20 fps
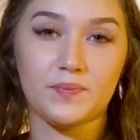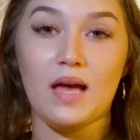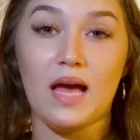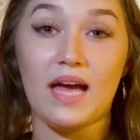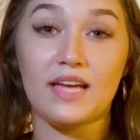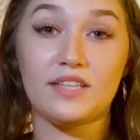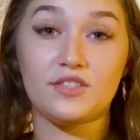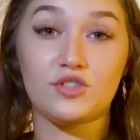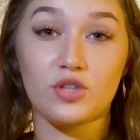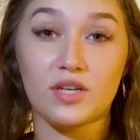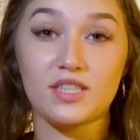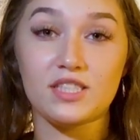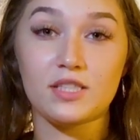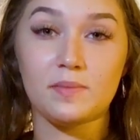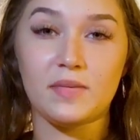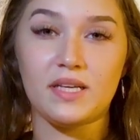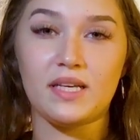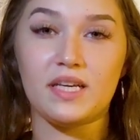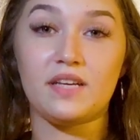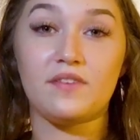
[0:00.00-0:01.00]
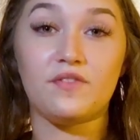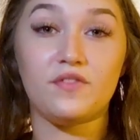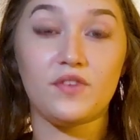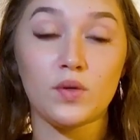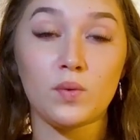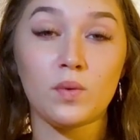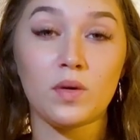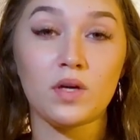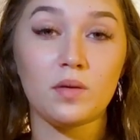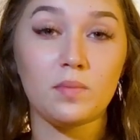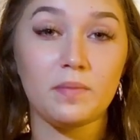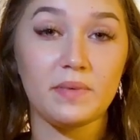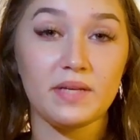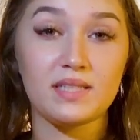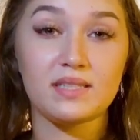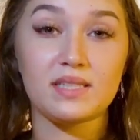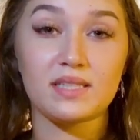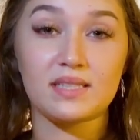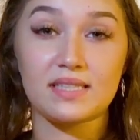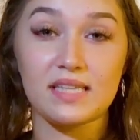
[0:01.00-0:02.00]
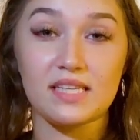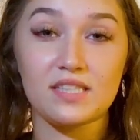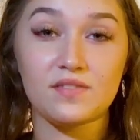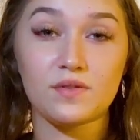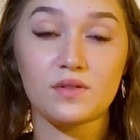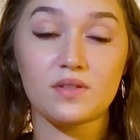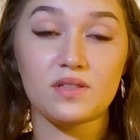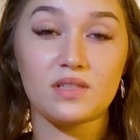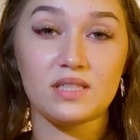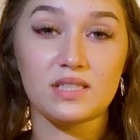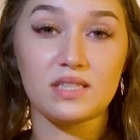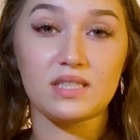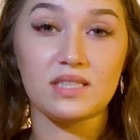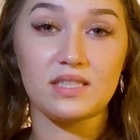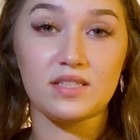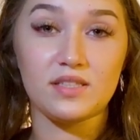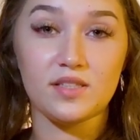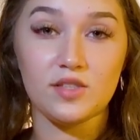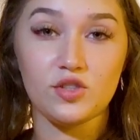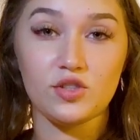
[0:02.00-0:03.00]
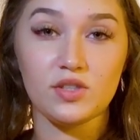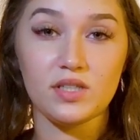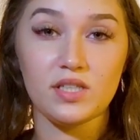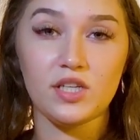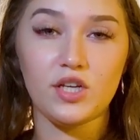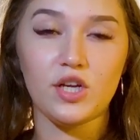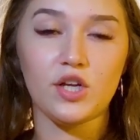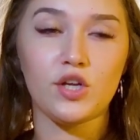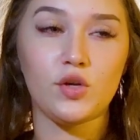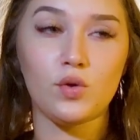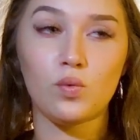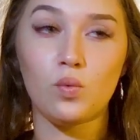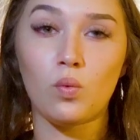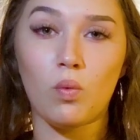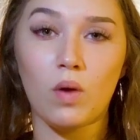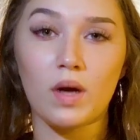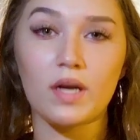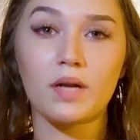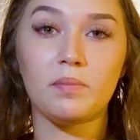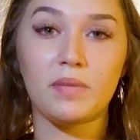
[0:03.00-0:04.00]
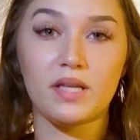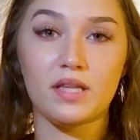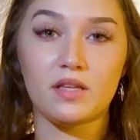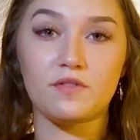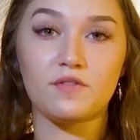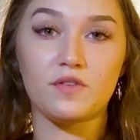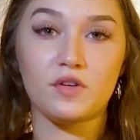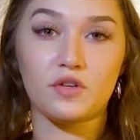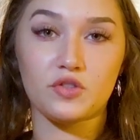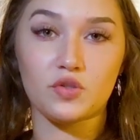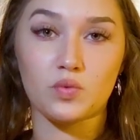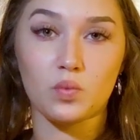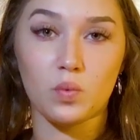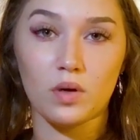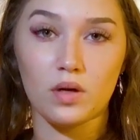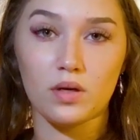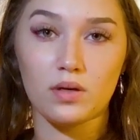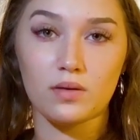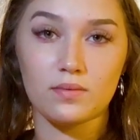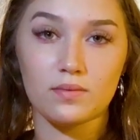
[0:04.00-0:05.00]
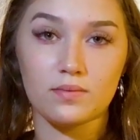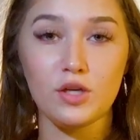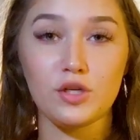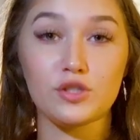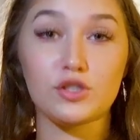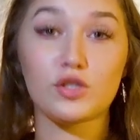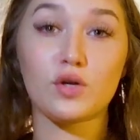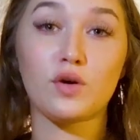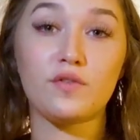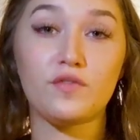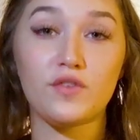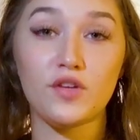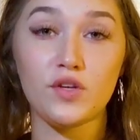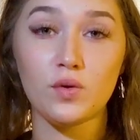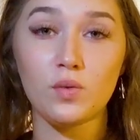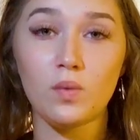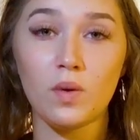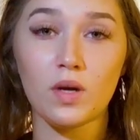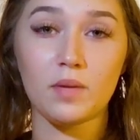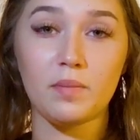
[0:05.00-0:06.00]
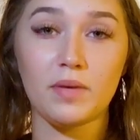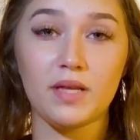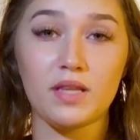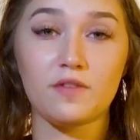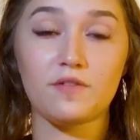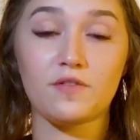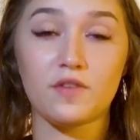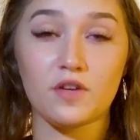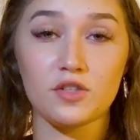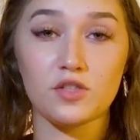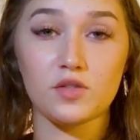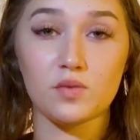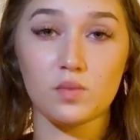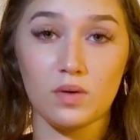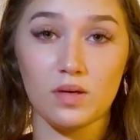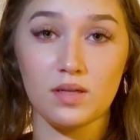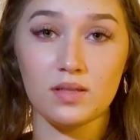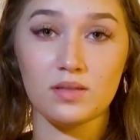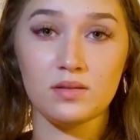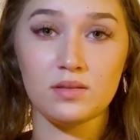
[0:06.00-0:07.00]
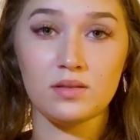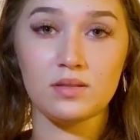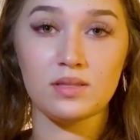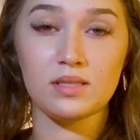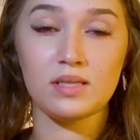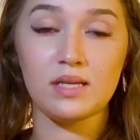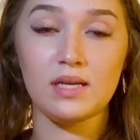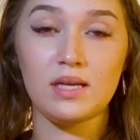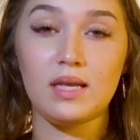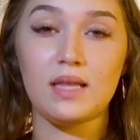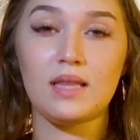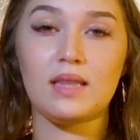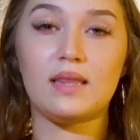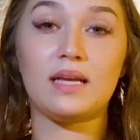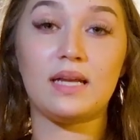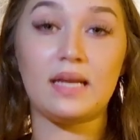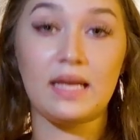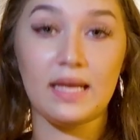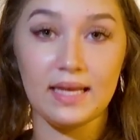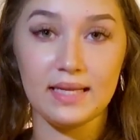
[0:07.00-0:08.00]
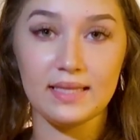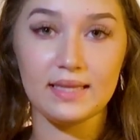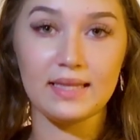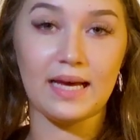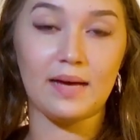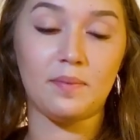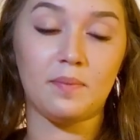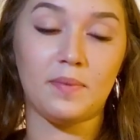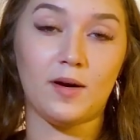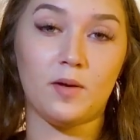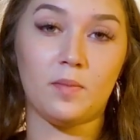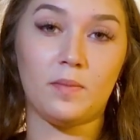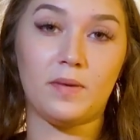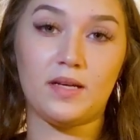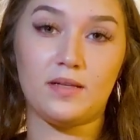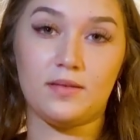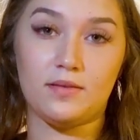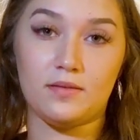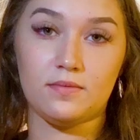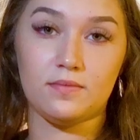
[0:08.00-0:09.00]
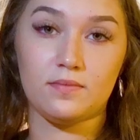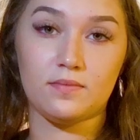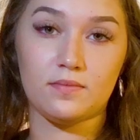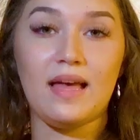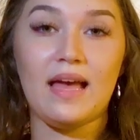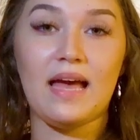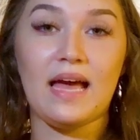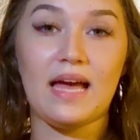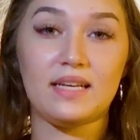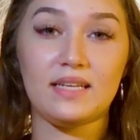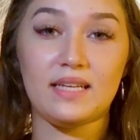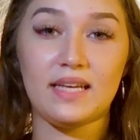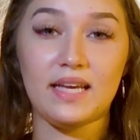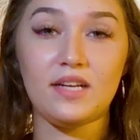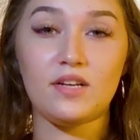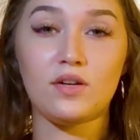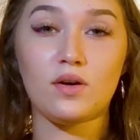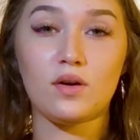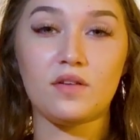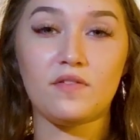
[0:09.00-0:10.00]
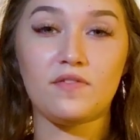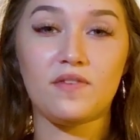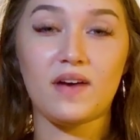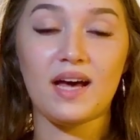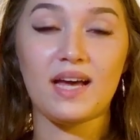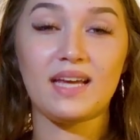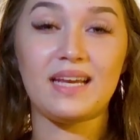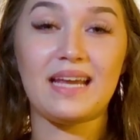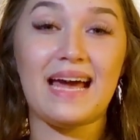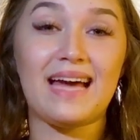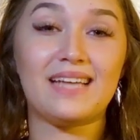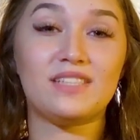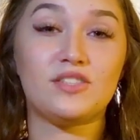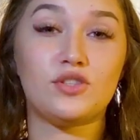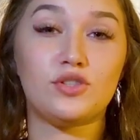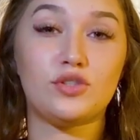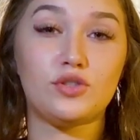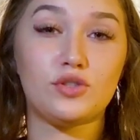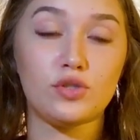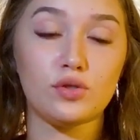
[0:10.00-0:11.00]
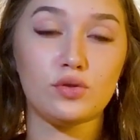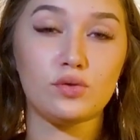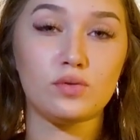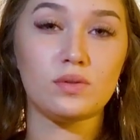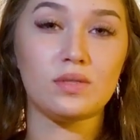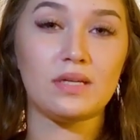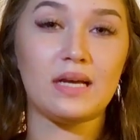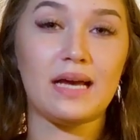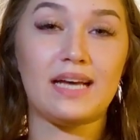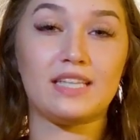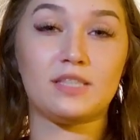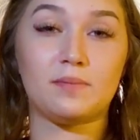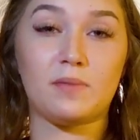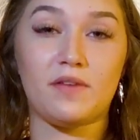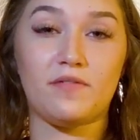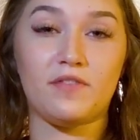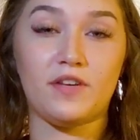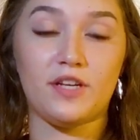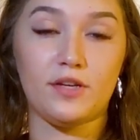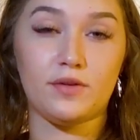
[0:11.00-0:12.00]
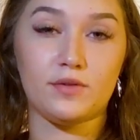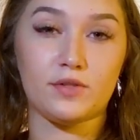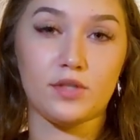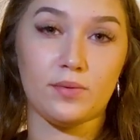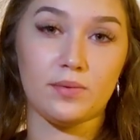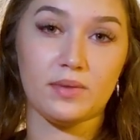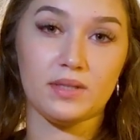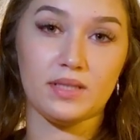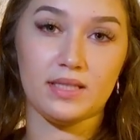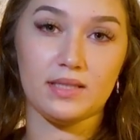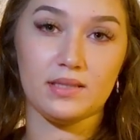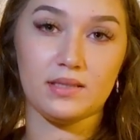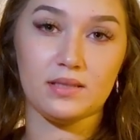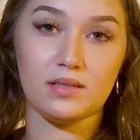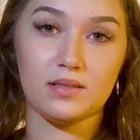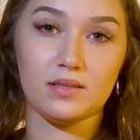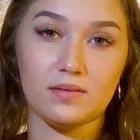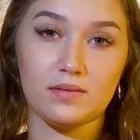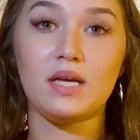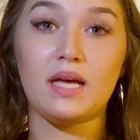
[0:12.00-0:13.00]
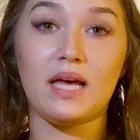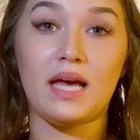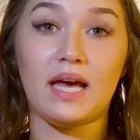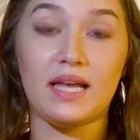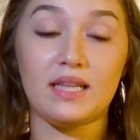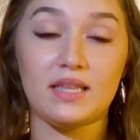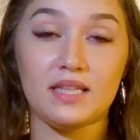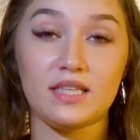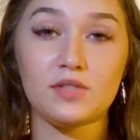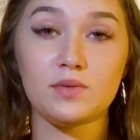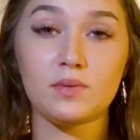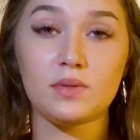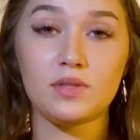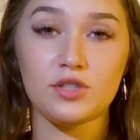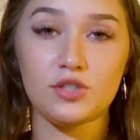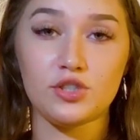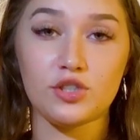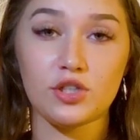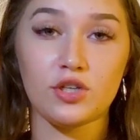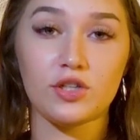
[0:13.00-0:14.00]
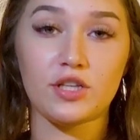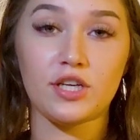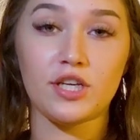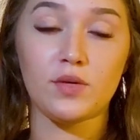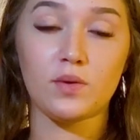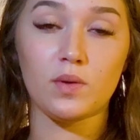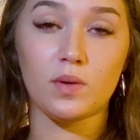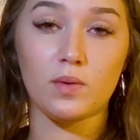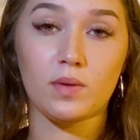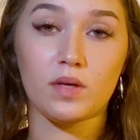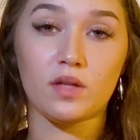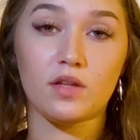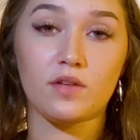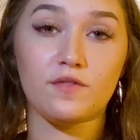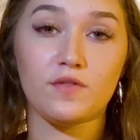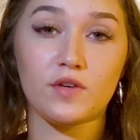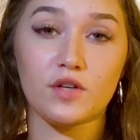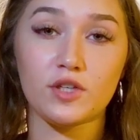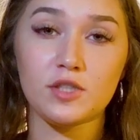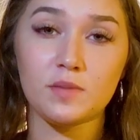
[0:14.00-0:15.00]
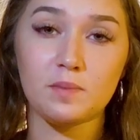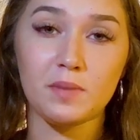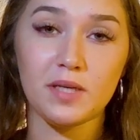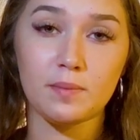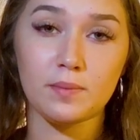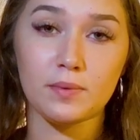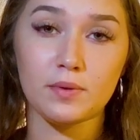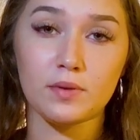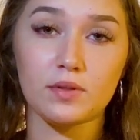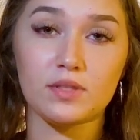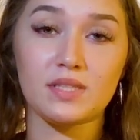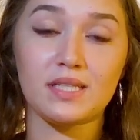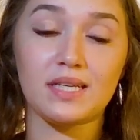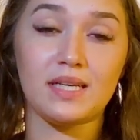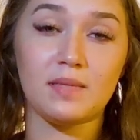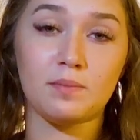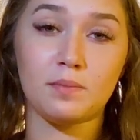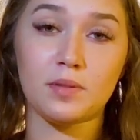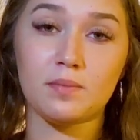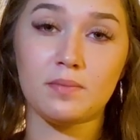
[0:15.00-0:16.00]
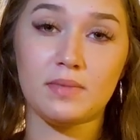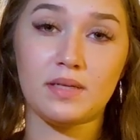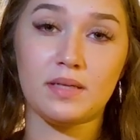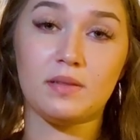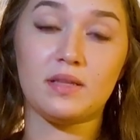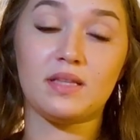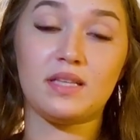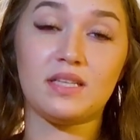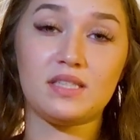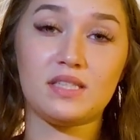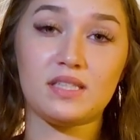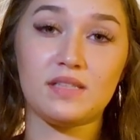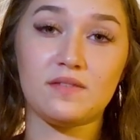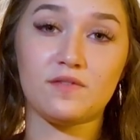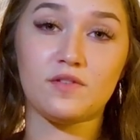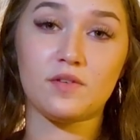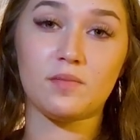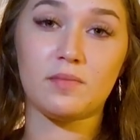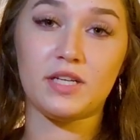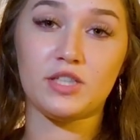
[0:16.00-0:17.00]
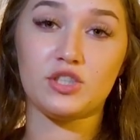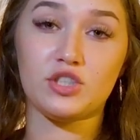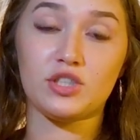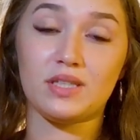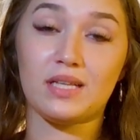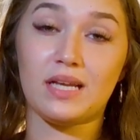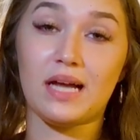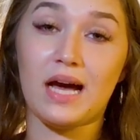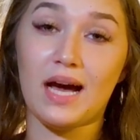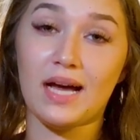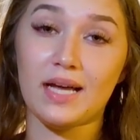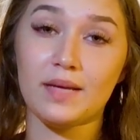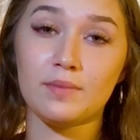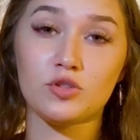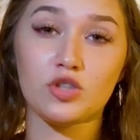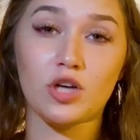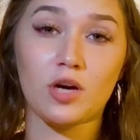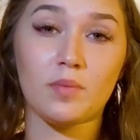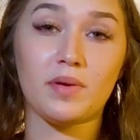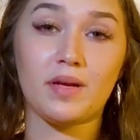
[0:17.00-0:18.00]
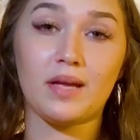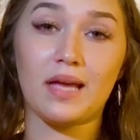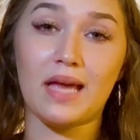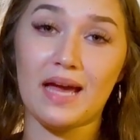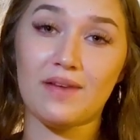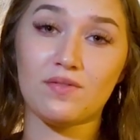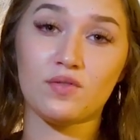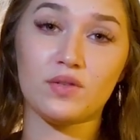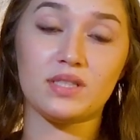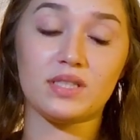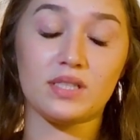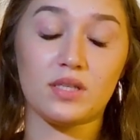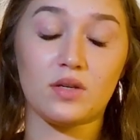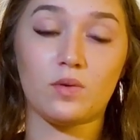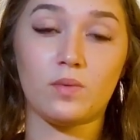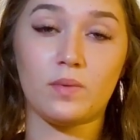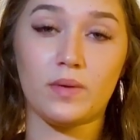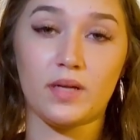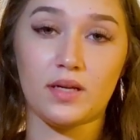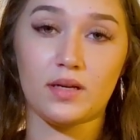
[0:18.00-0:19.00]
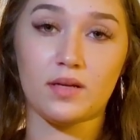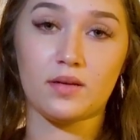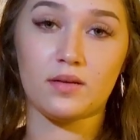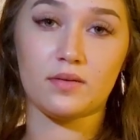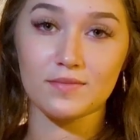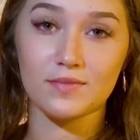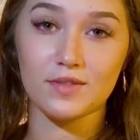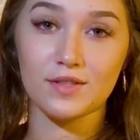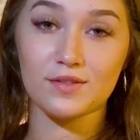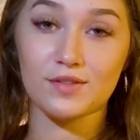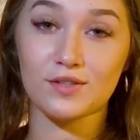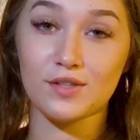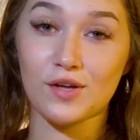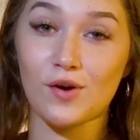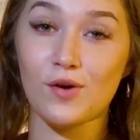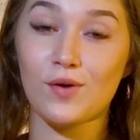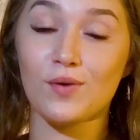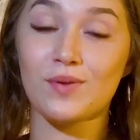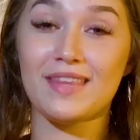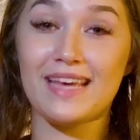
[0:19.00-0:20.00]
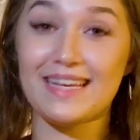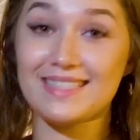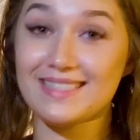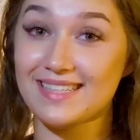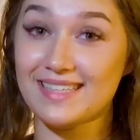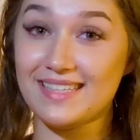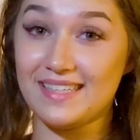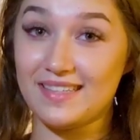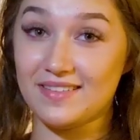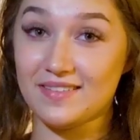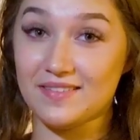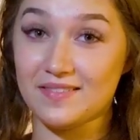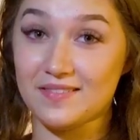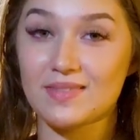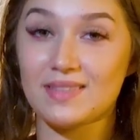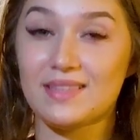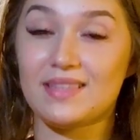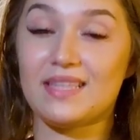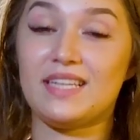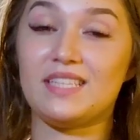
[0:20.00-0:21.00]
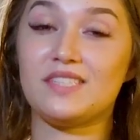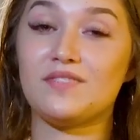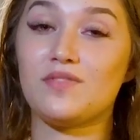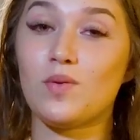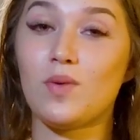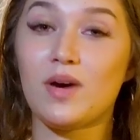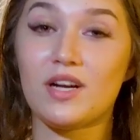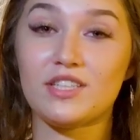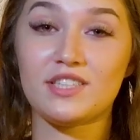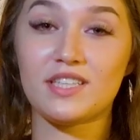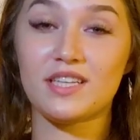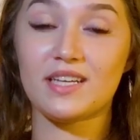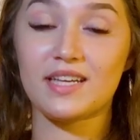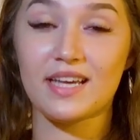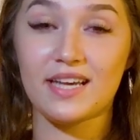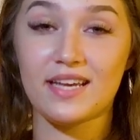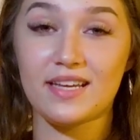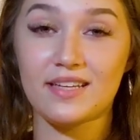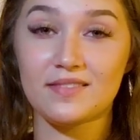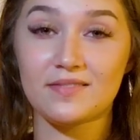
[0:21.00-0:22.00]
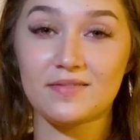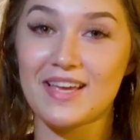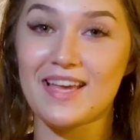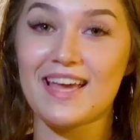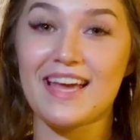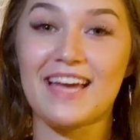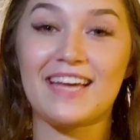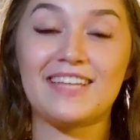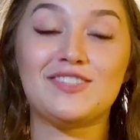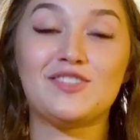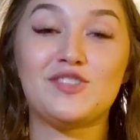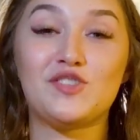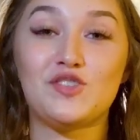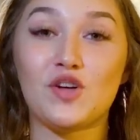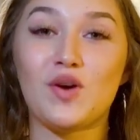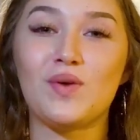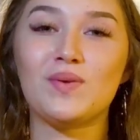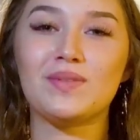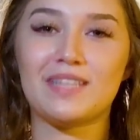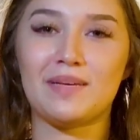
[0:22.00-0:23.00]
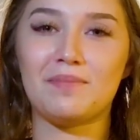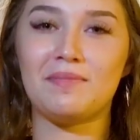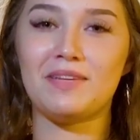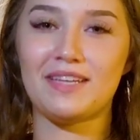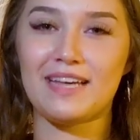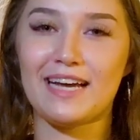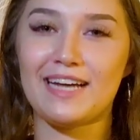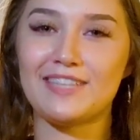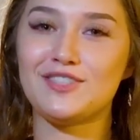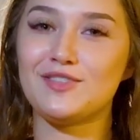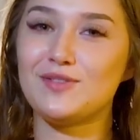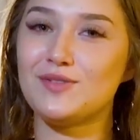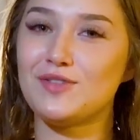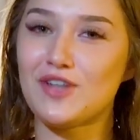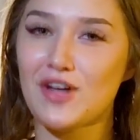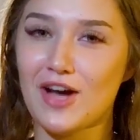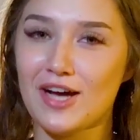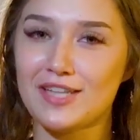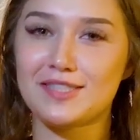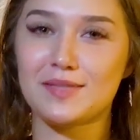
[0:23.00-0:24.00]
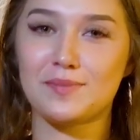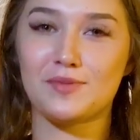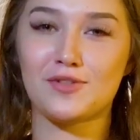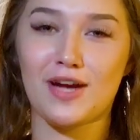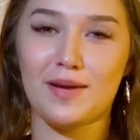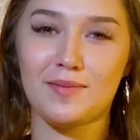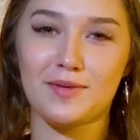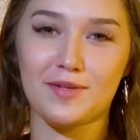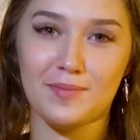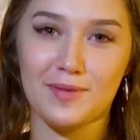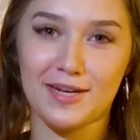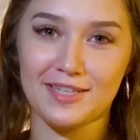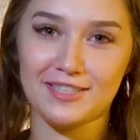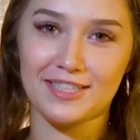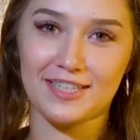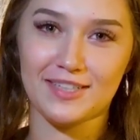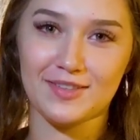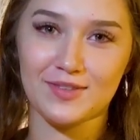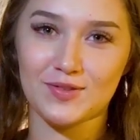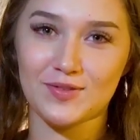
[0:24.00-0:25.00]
And trust me, if you want to be successful in this industry, you want to be the first one. So if you want to be the first ones, then hit that bell button and get notified as soon as my videos are released. And this will ensure that you are one of the first people to implement this information that I am dropping every single week. So that's it. Thanks for watching again. And don't let me catch you not subscribing to my channel.